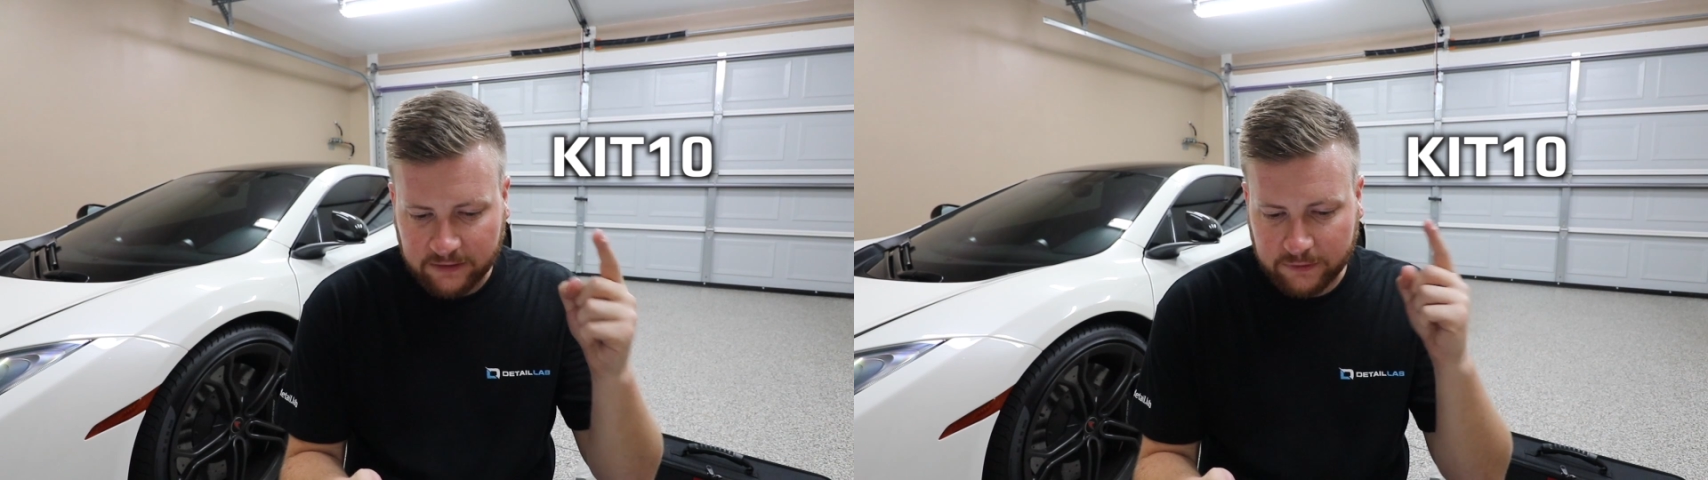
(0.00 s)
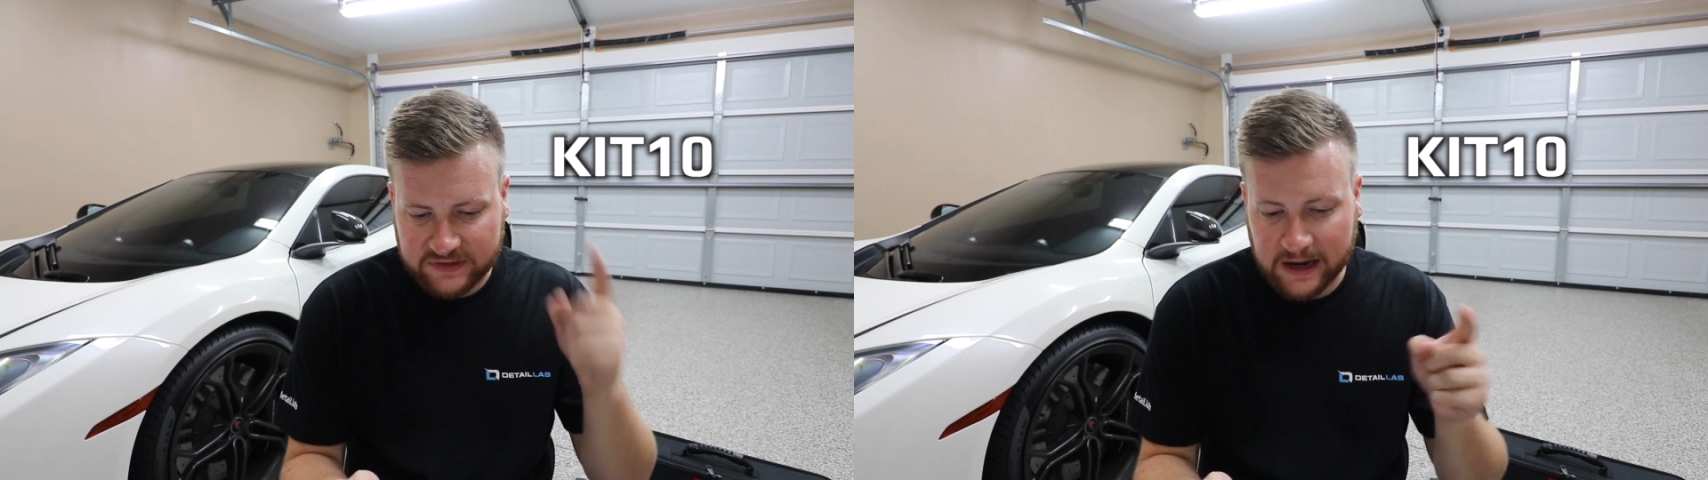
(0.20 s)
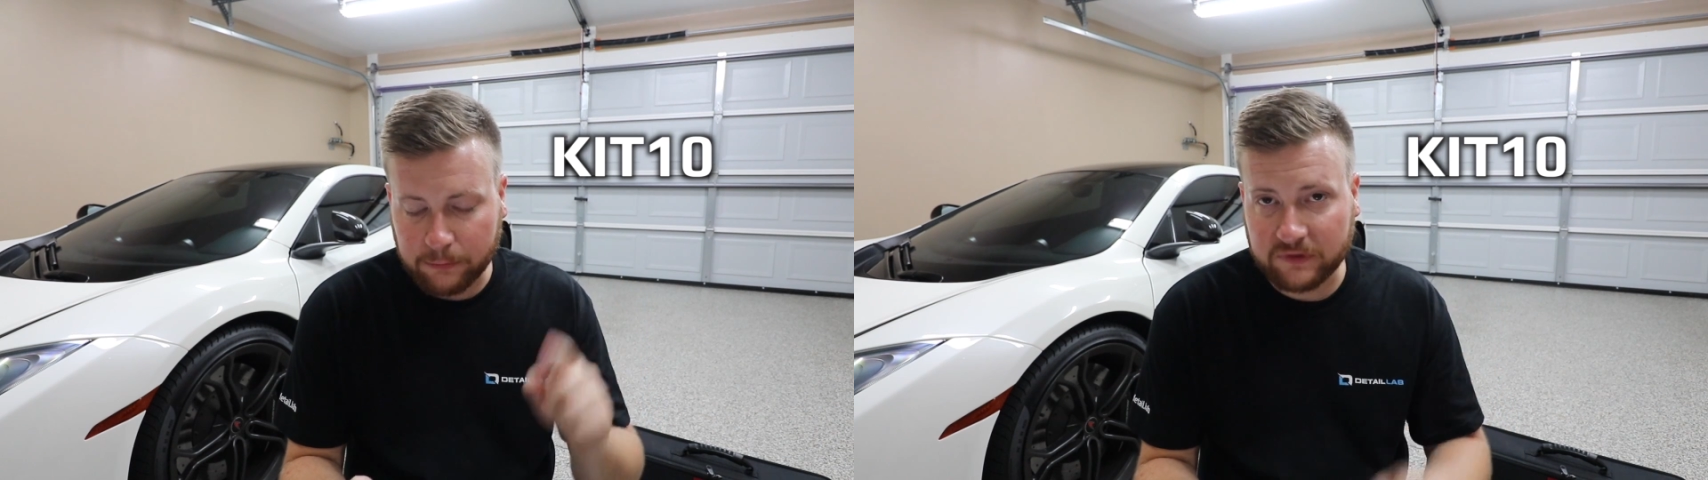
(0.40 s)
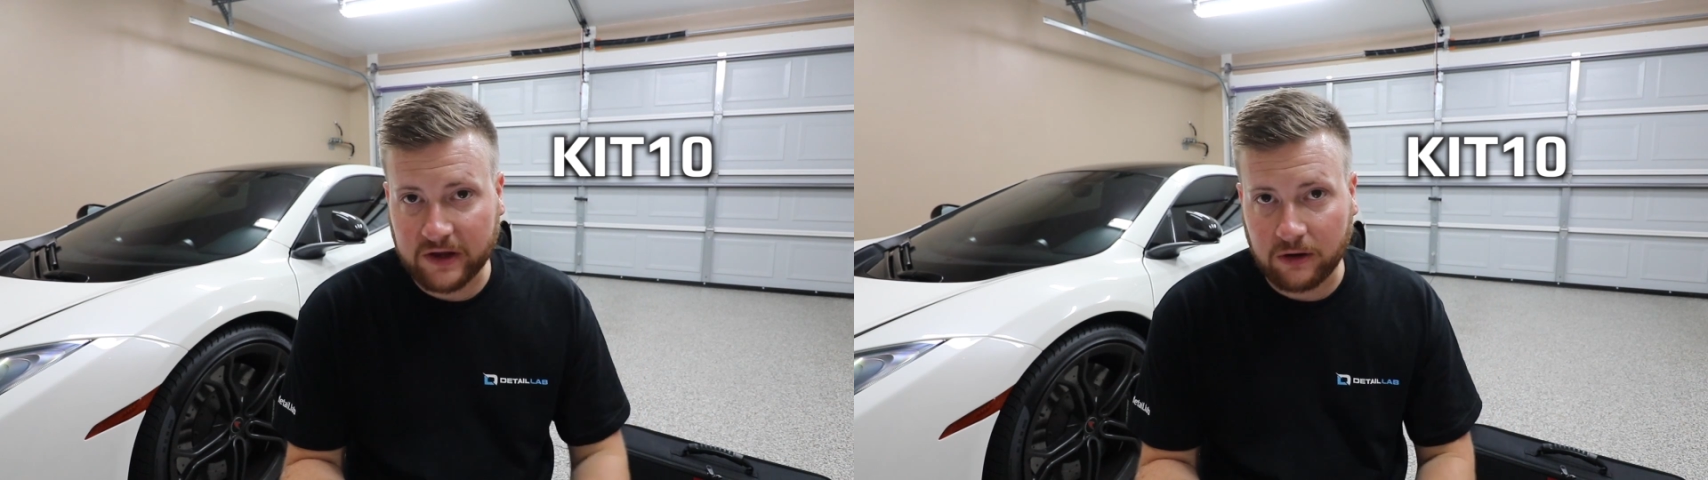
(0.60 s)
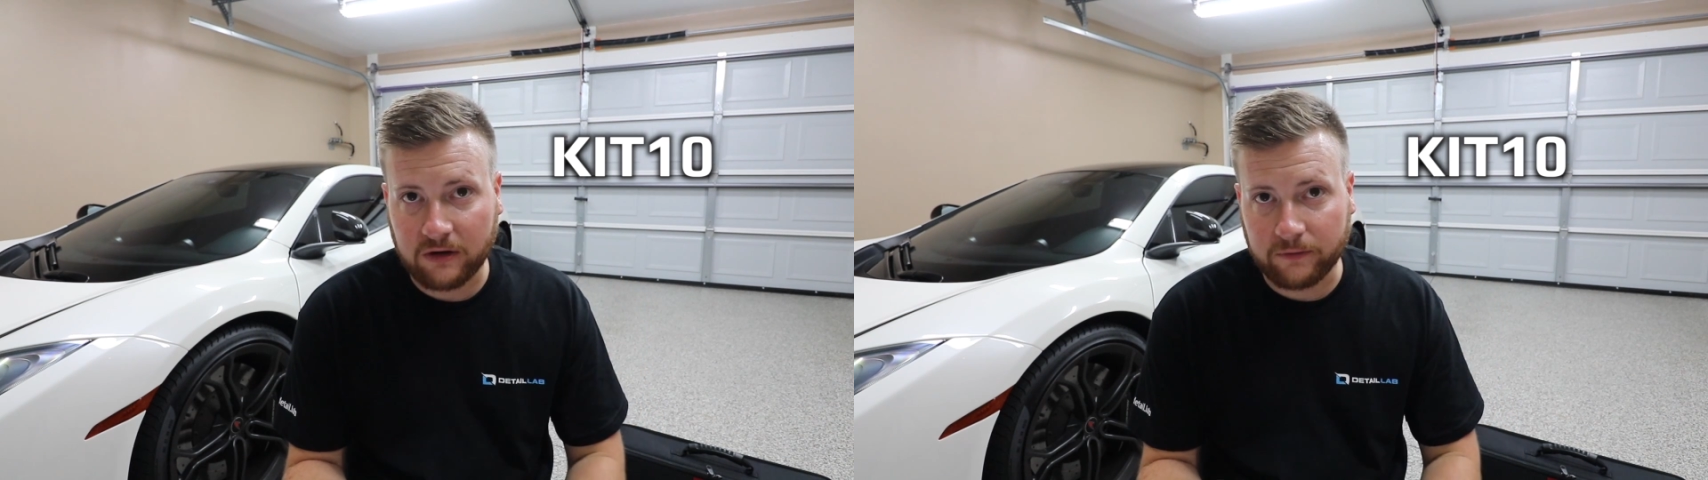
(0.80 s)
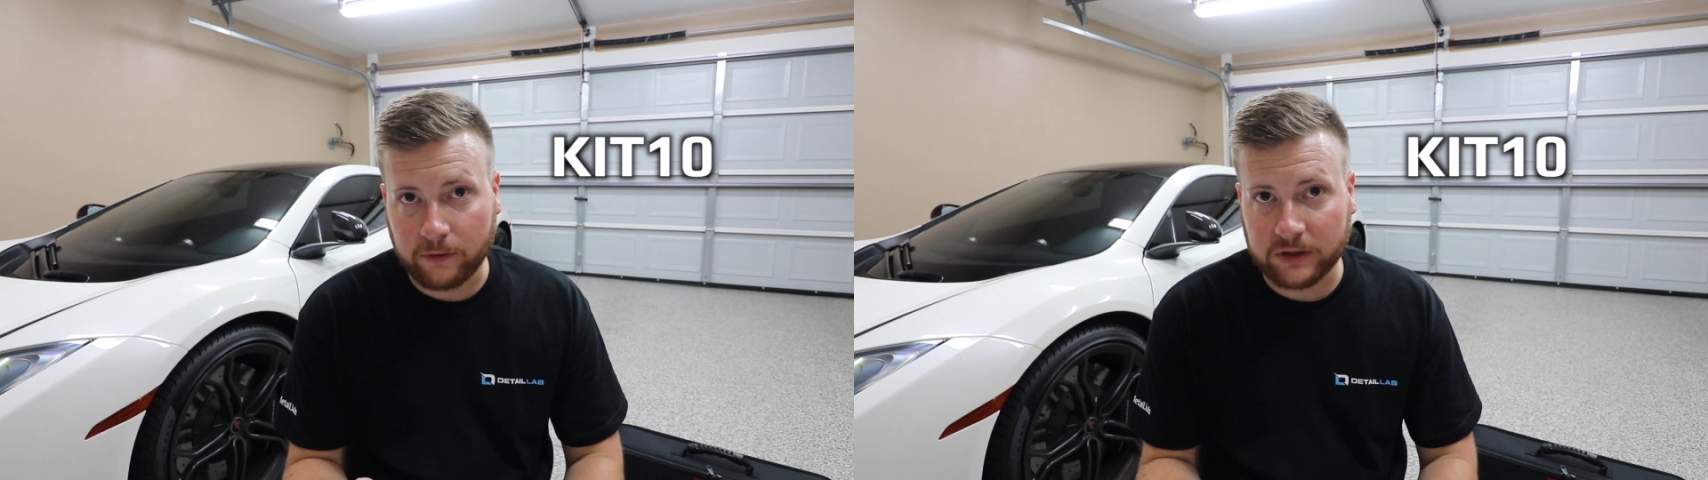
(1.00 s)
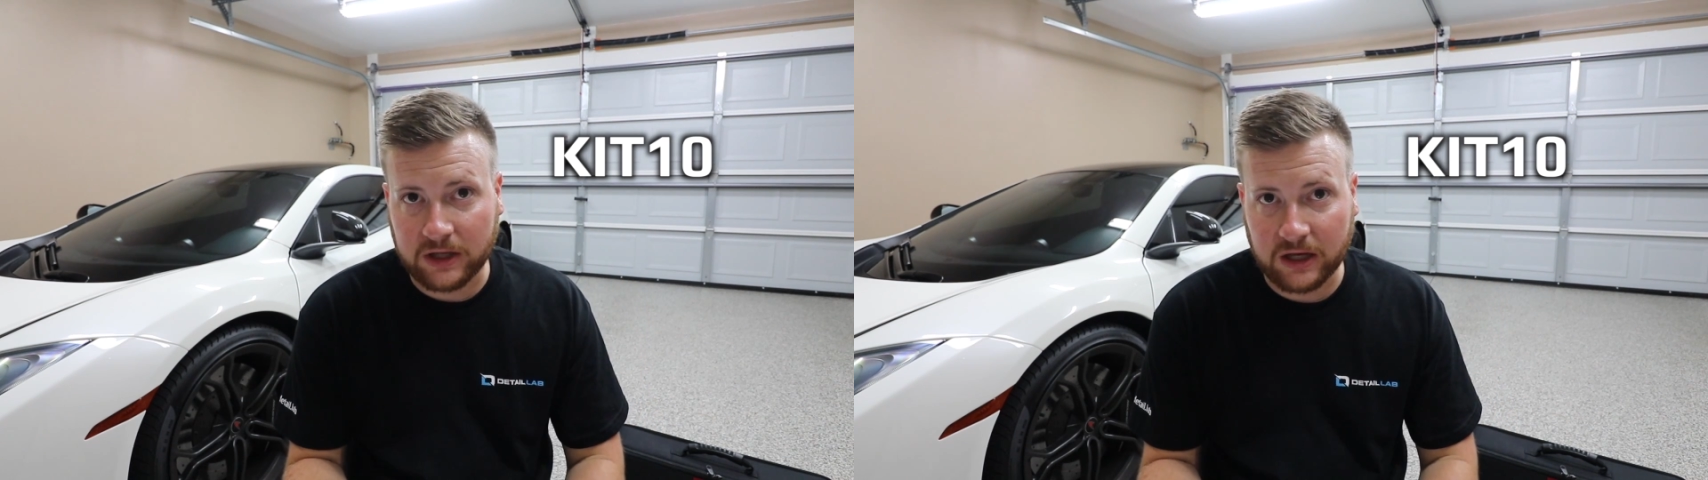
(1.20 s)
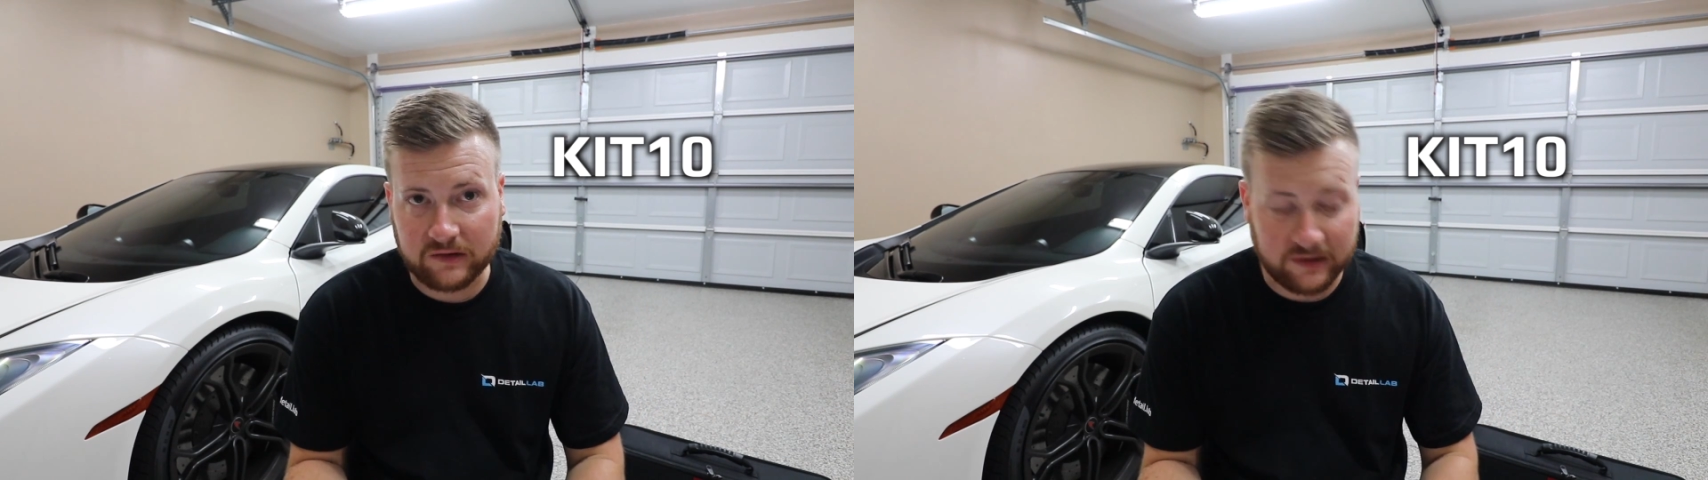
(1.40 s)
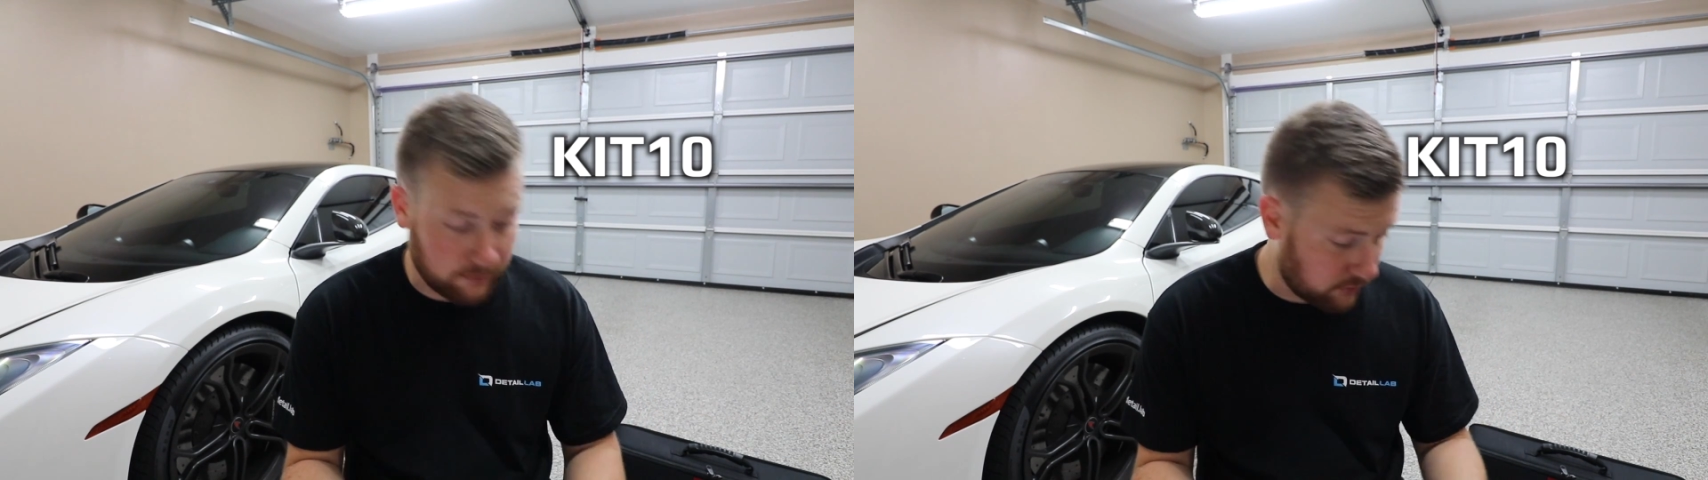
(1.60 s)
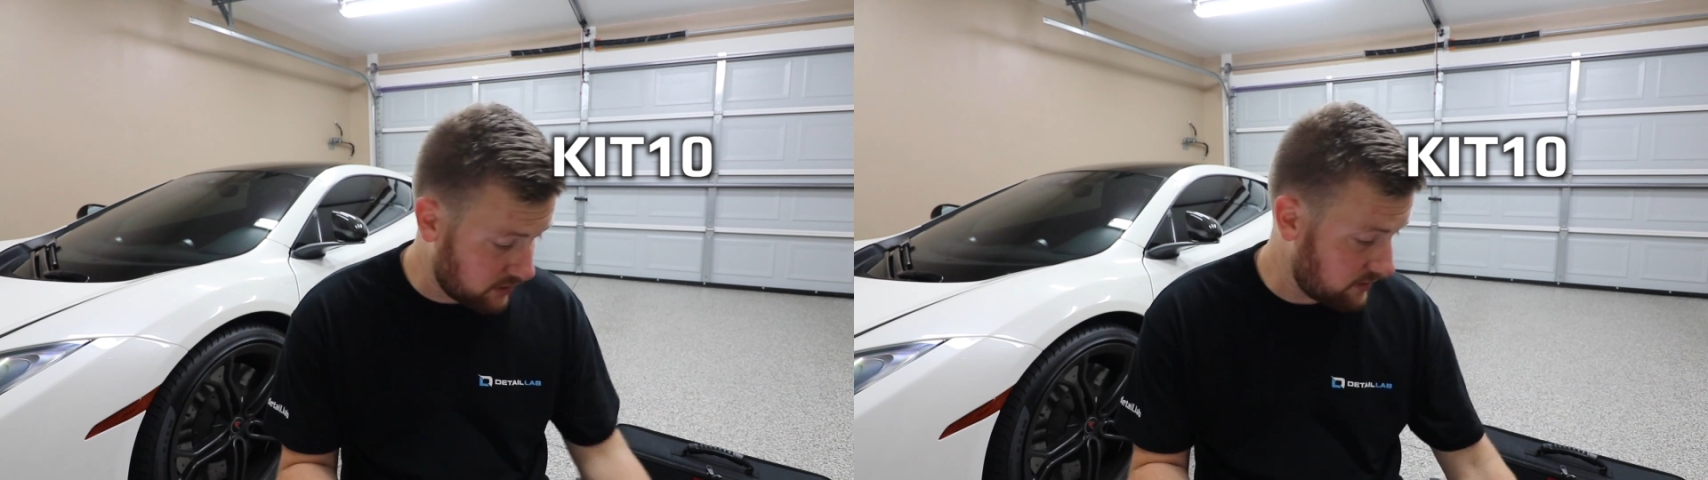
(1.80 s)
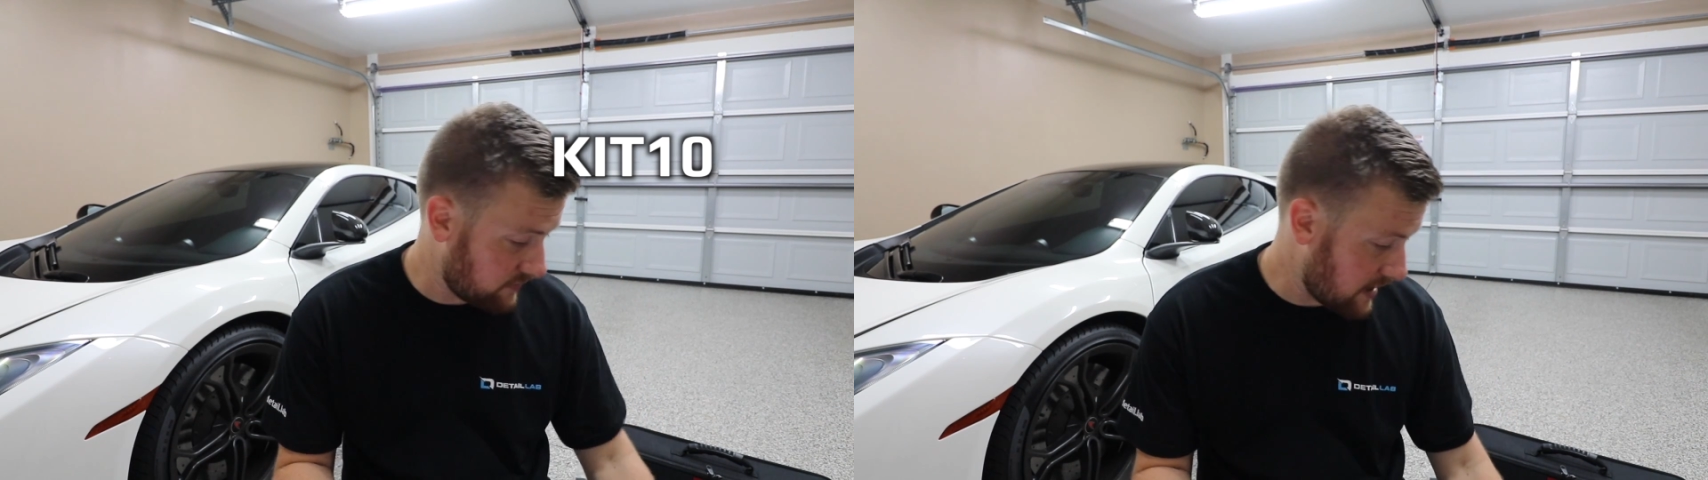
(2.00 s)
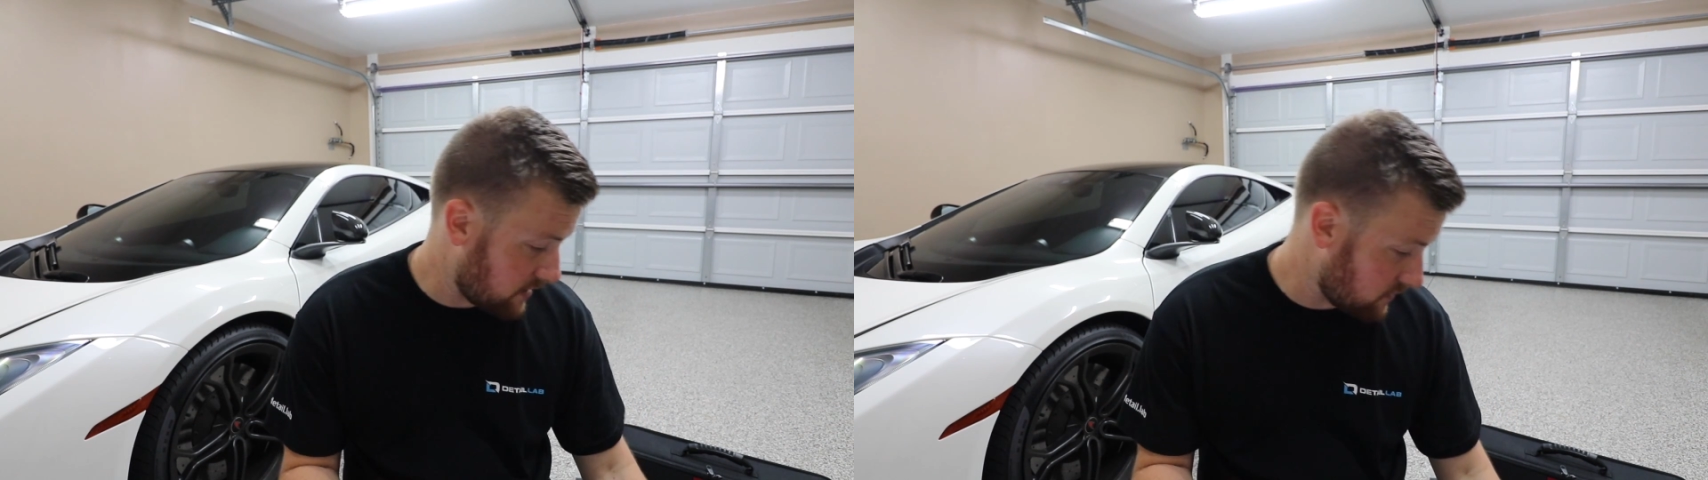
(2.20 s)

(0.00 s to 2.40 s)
for 10% off on kits. And I believe that